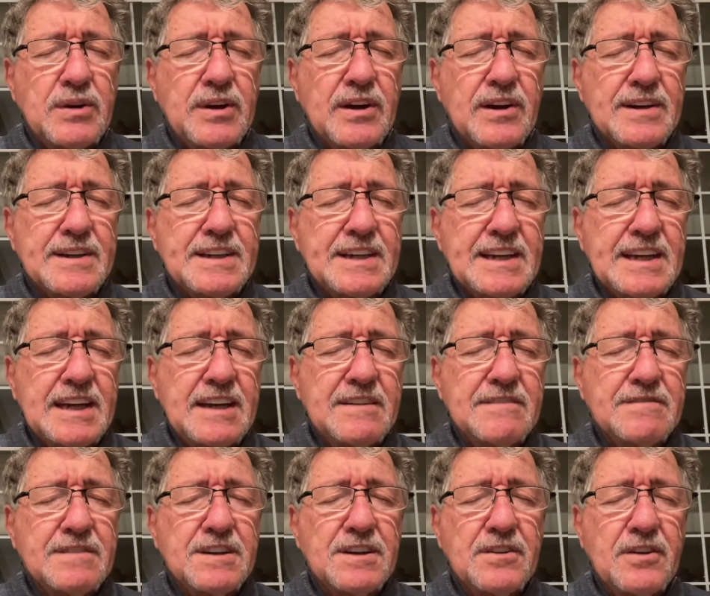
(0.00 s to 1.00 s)
we are to
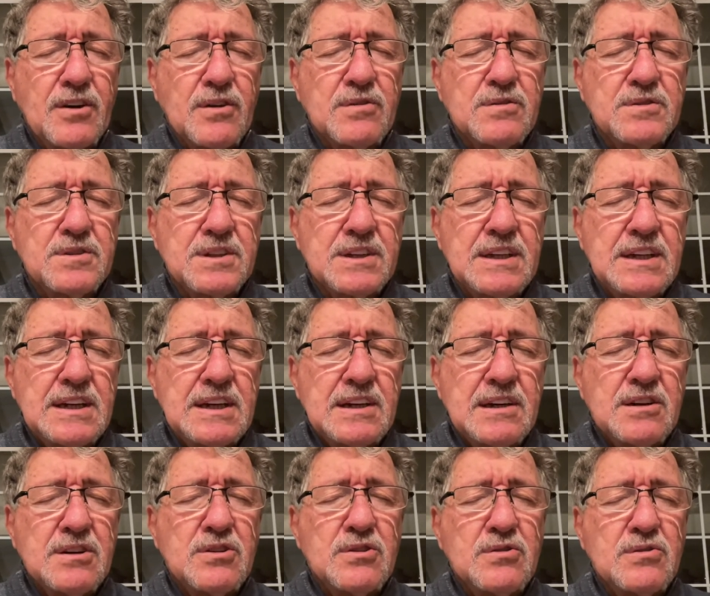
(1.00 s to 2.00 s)
give to those
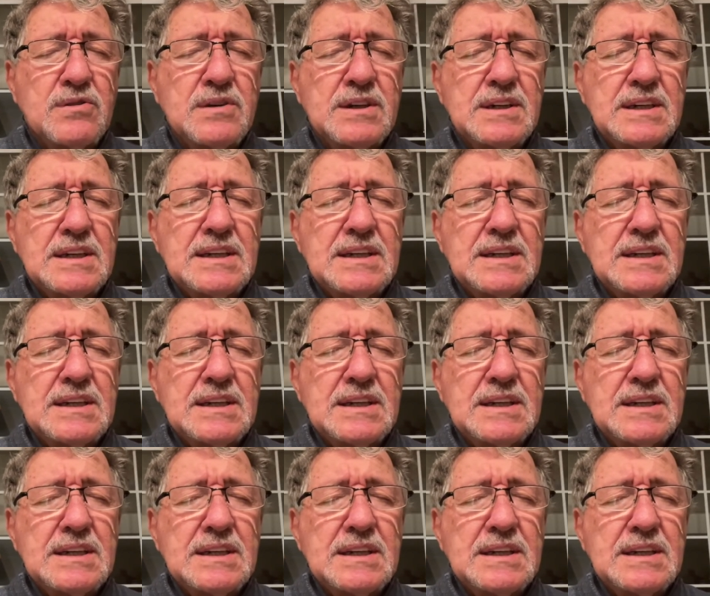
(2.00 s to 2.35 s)
who